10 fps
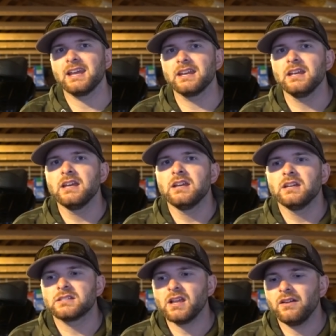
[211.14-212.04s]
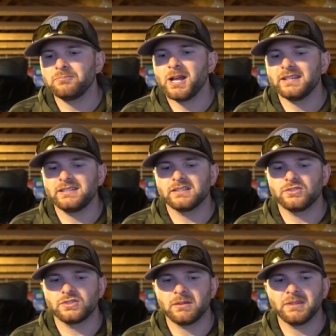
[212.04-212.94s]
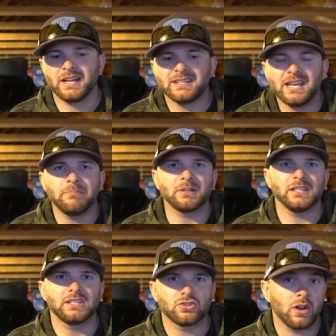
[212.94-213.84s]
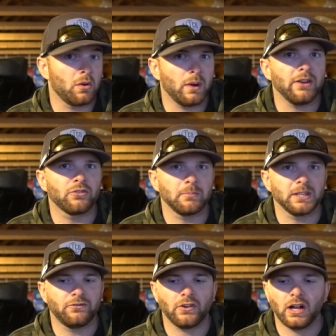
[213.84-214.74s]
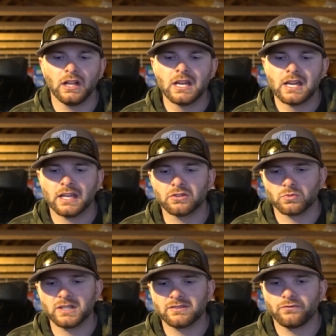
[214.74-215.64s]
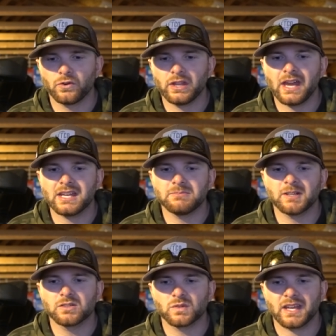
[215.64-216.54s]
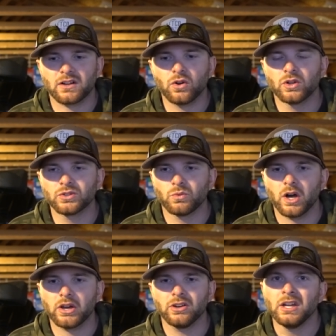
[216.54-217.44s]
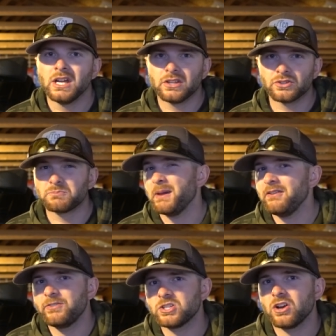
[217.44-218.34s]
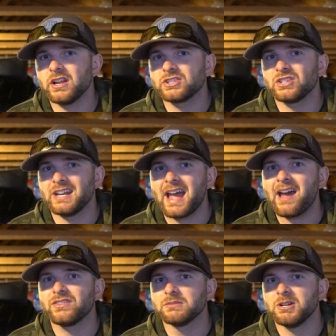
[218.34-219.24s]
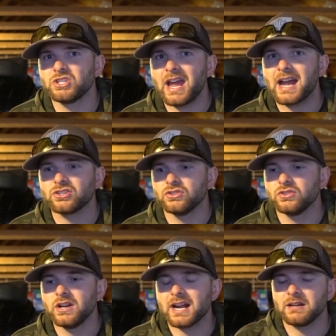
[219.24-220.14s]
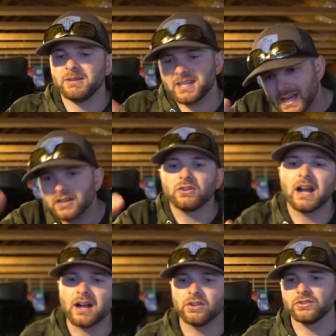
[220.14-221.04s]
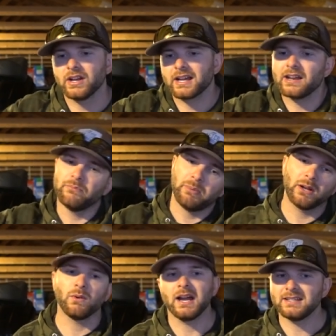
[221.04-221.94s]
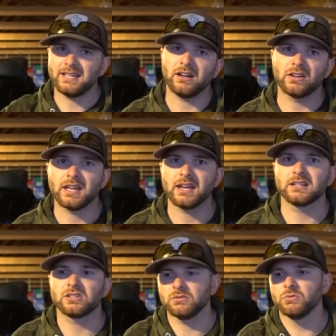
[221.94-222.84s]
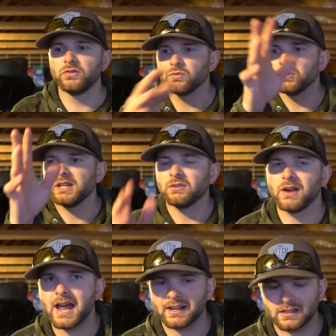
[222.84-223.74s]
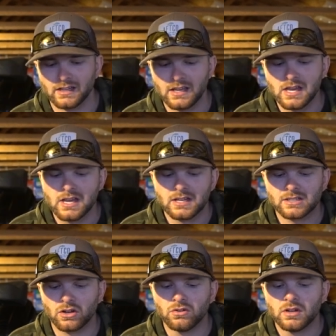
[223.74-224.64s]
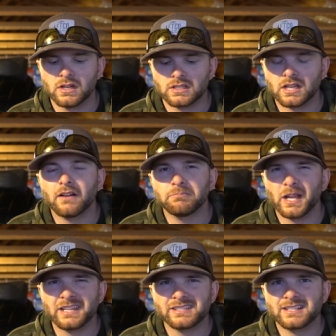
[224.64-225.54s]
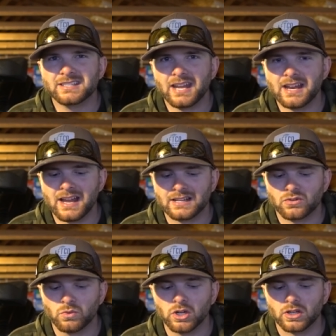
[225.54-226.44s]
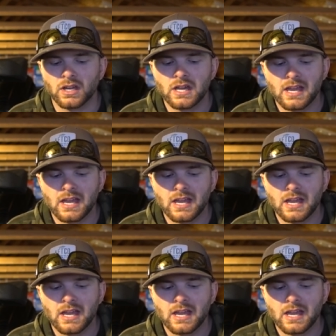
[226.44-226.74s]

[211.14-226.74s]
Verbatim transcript: And soft plastics are something I typically stray away from in the fall. And the reason for that is because with that colder water, those bait fish aren't actually going to have as much action. They're not going to be kicking around. They're not going to have big wide tail kicks or moving really erratically. So soft plastics tend not to work.